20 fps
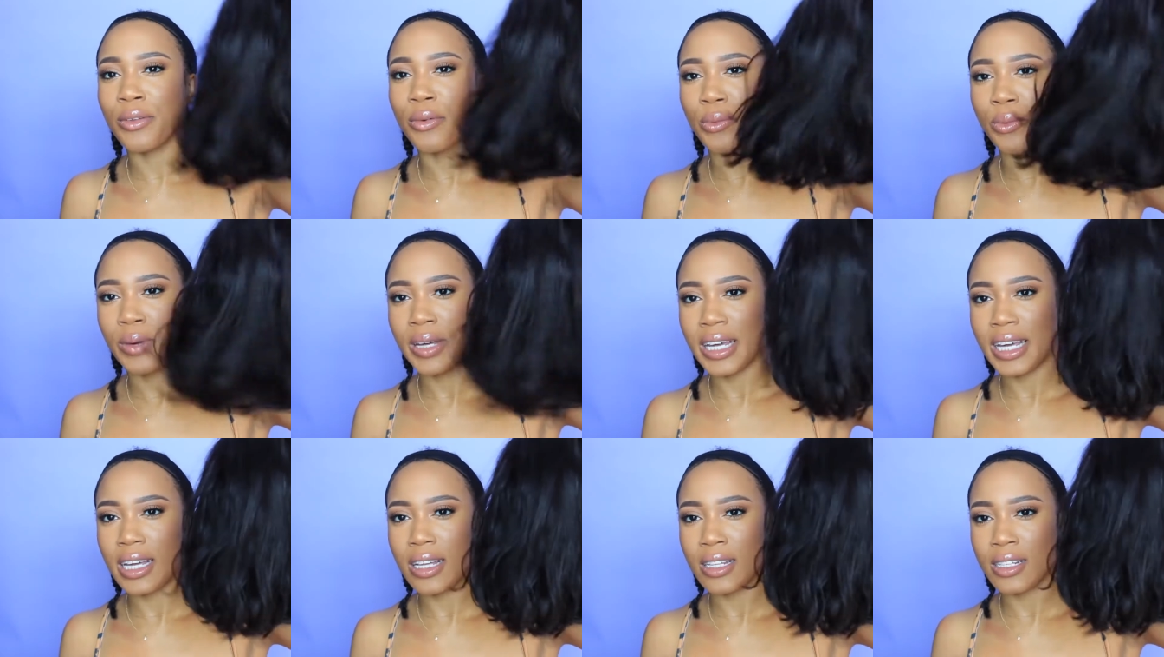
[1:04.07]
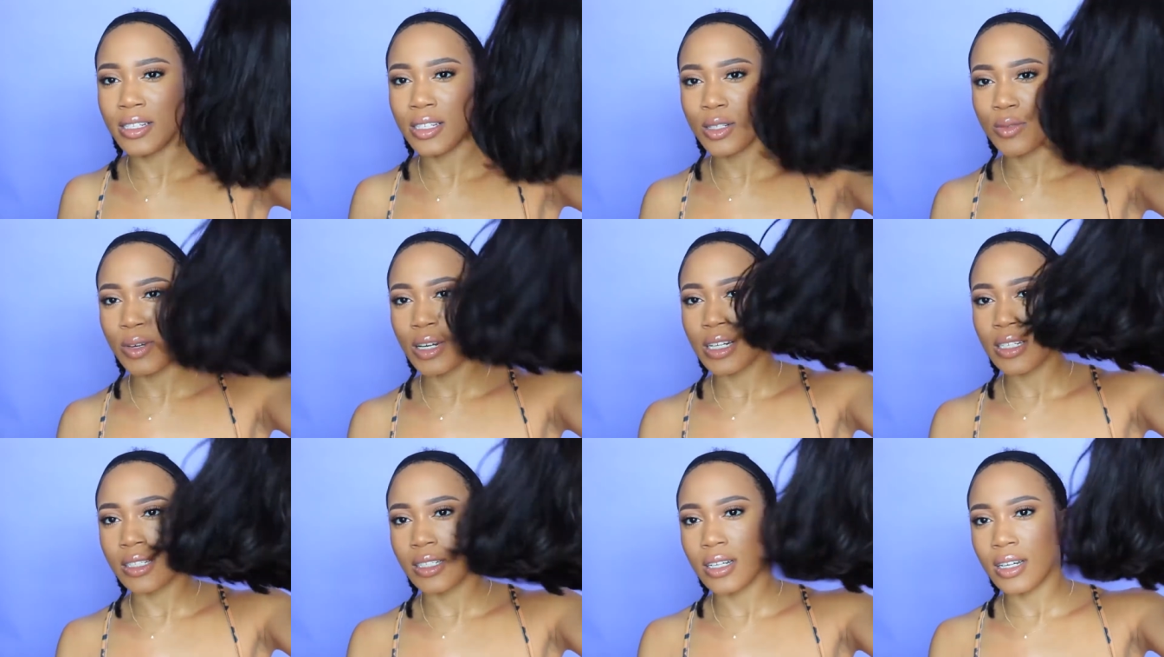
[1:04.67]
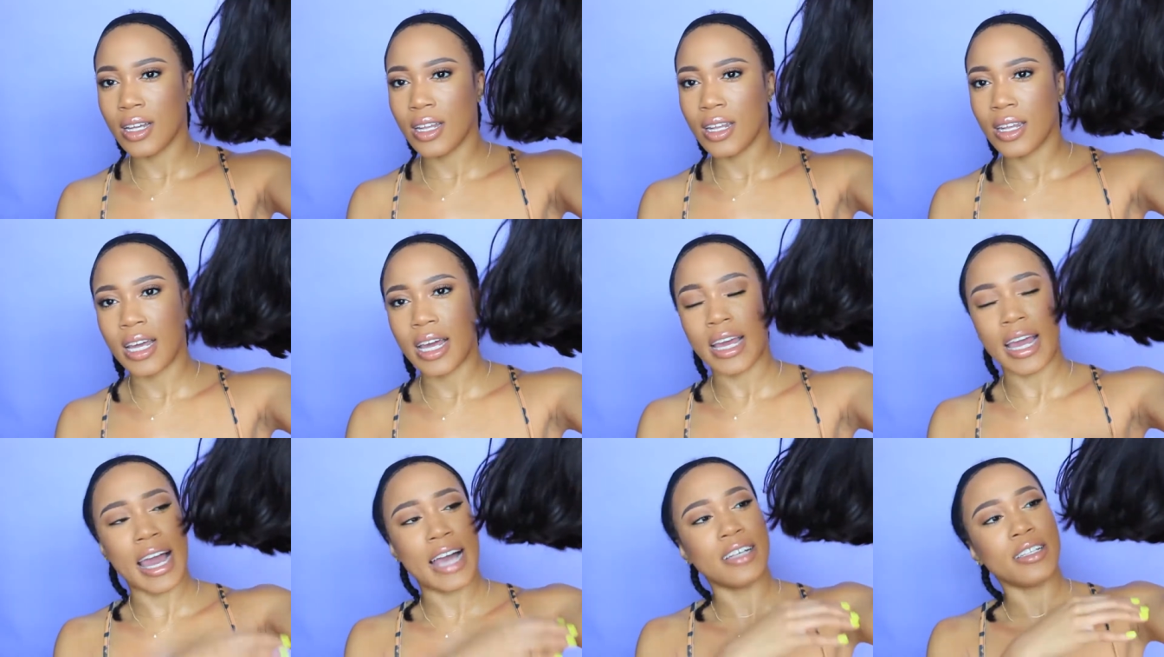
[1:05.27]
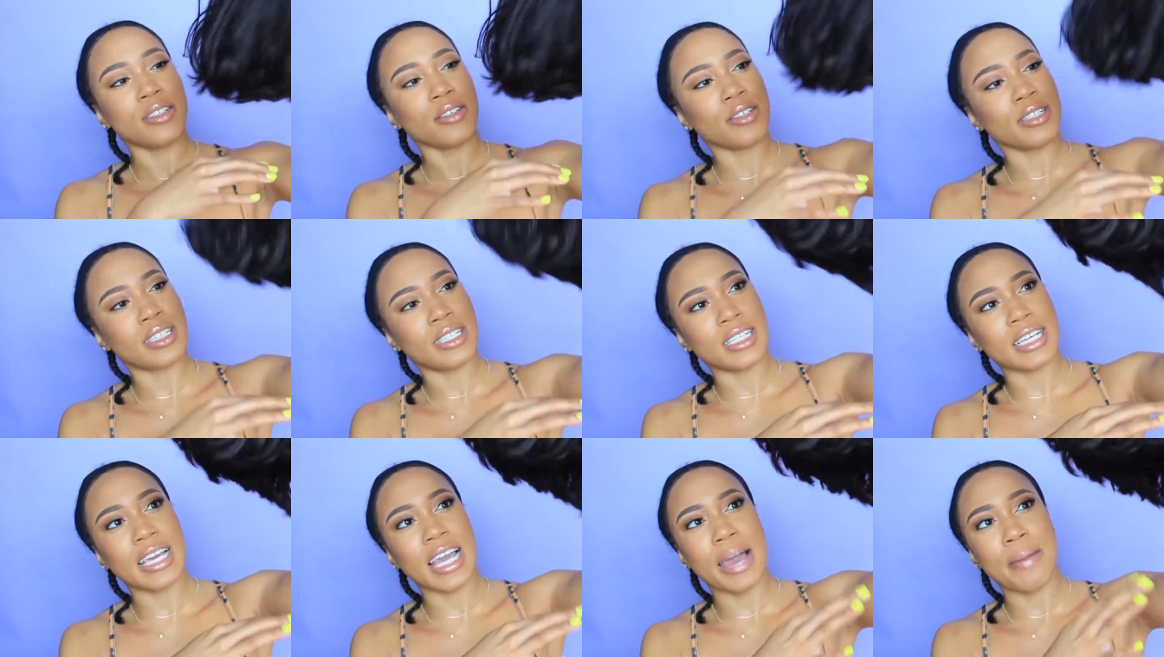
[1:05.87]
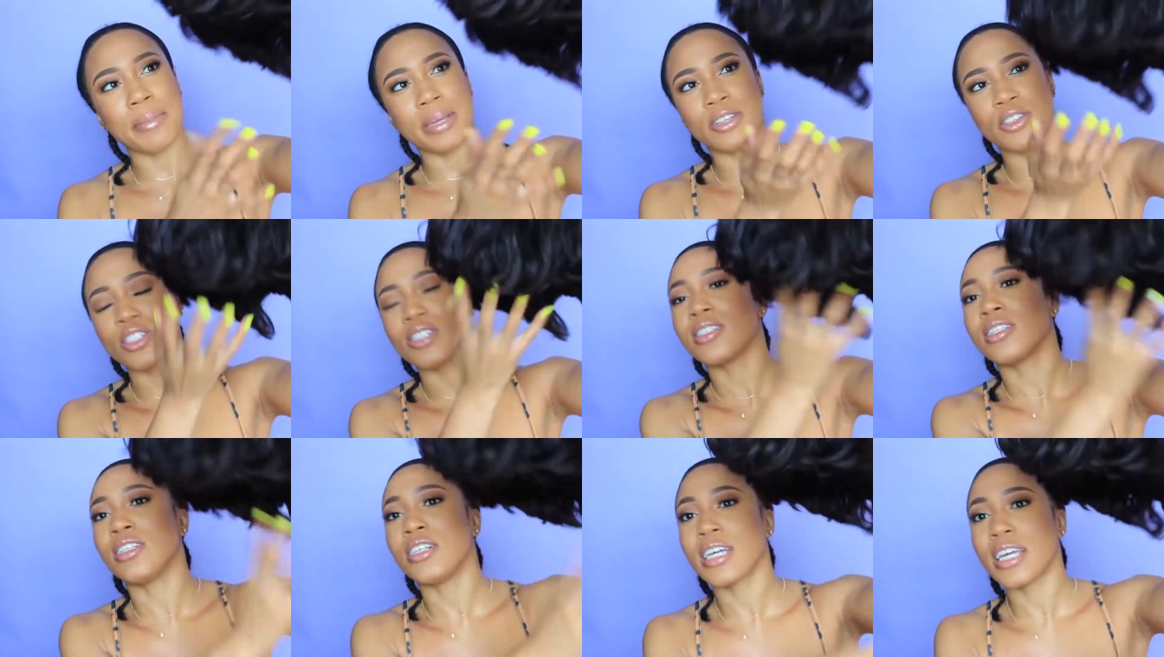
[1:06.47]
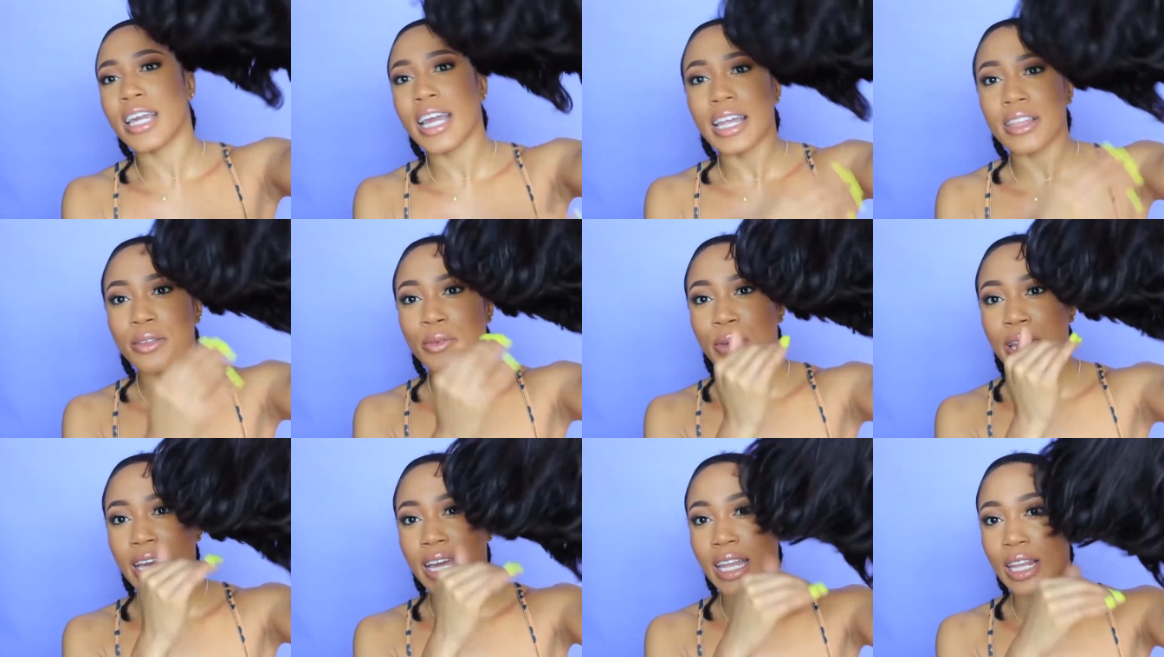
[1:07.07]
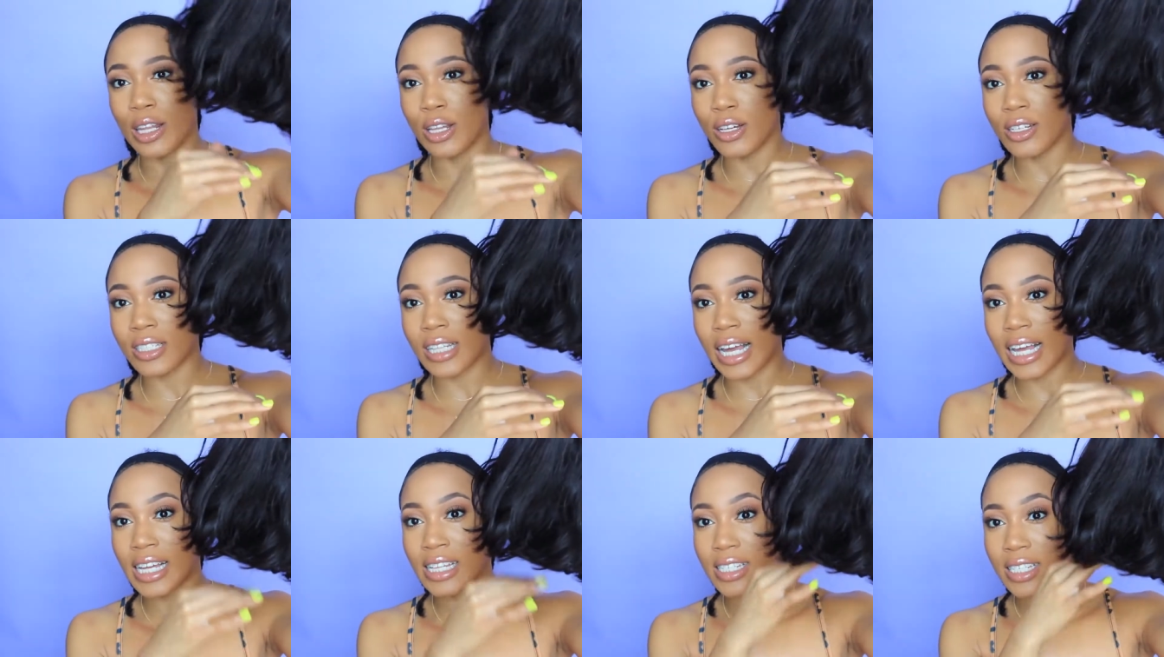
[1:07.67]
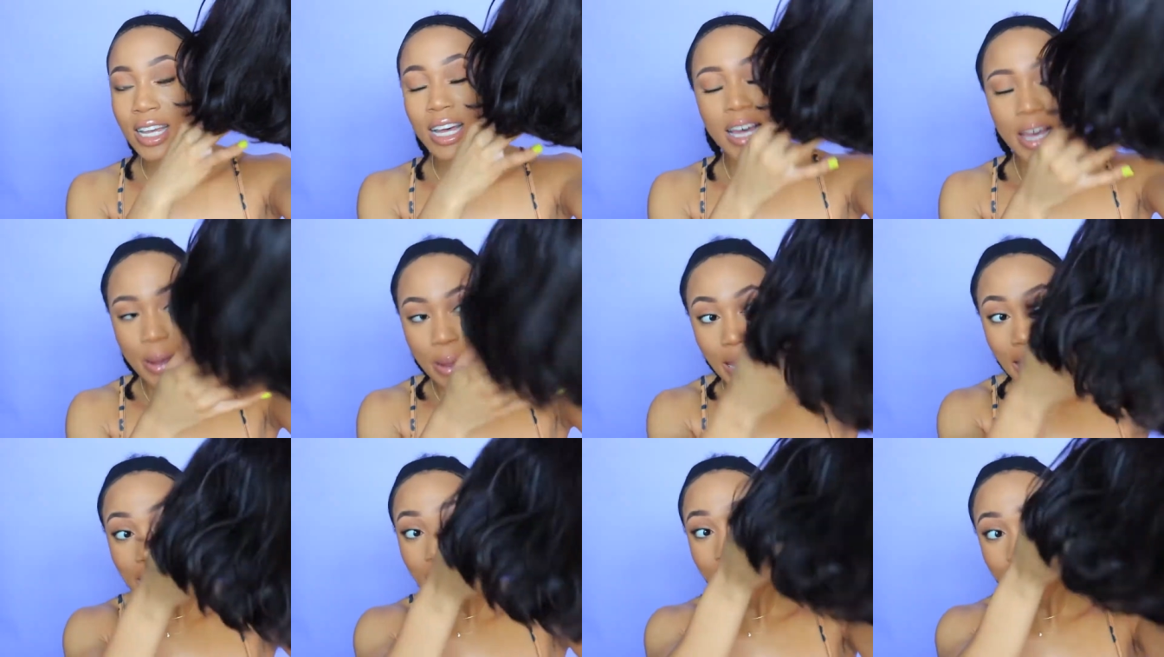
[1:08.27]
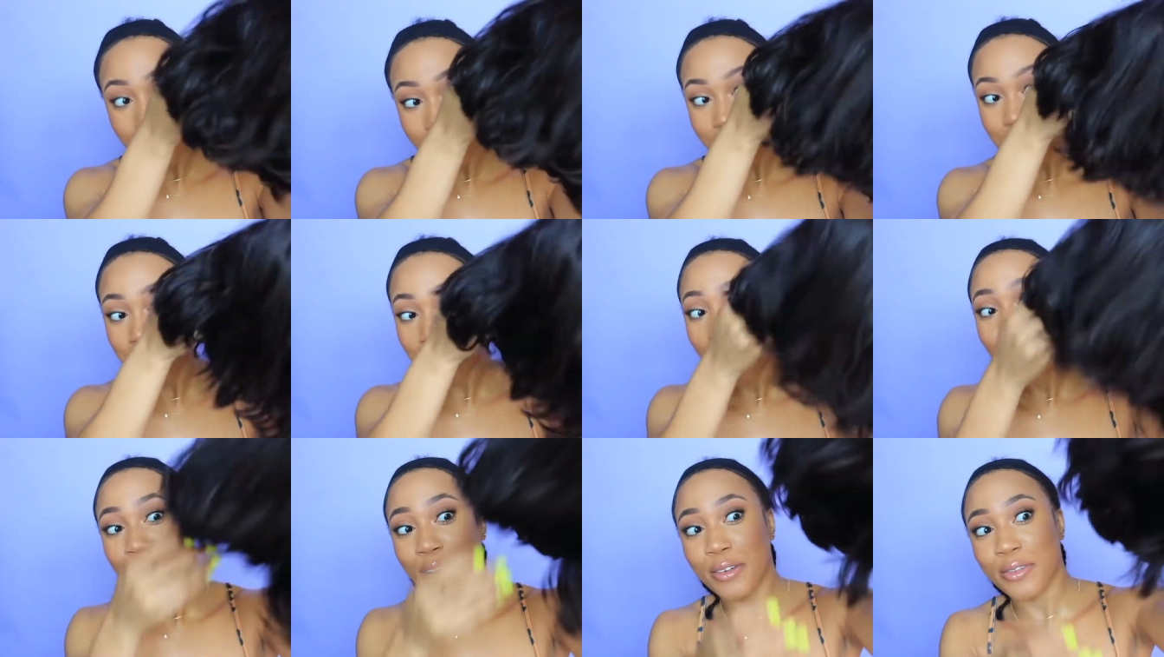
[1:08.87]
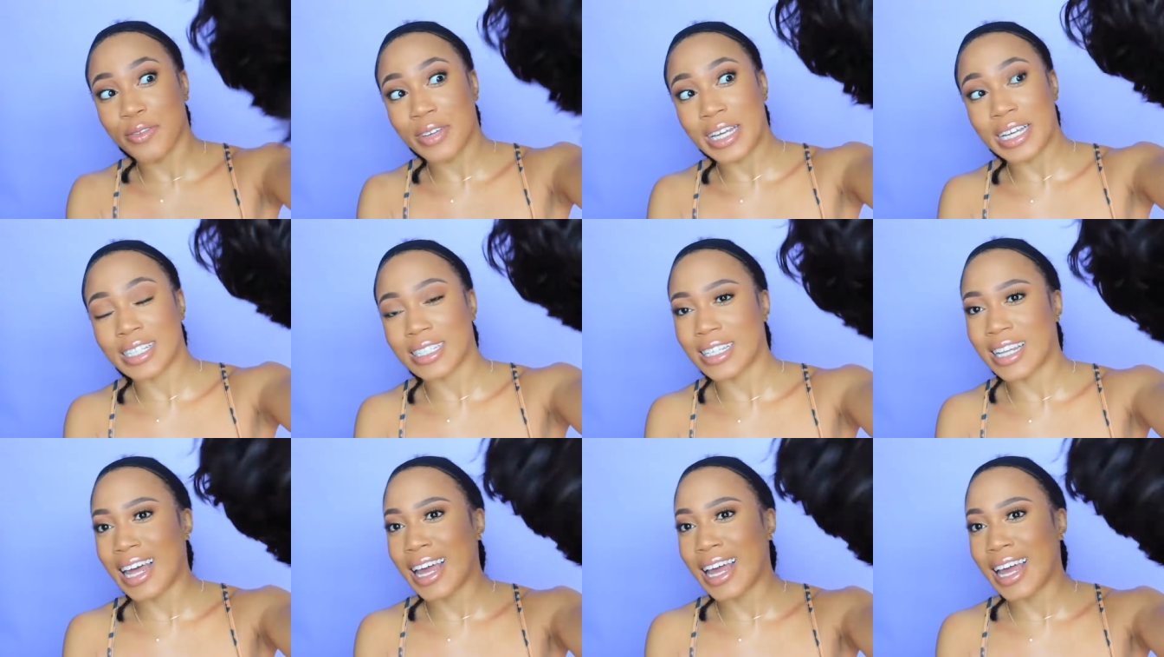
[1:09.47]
the wig. This is what it's looking like. As you can see, I mean just looking at the wig, it looks like it's cut like perfect.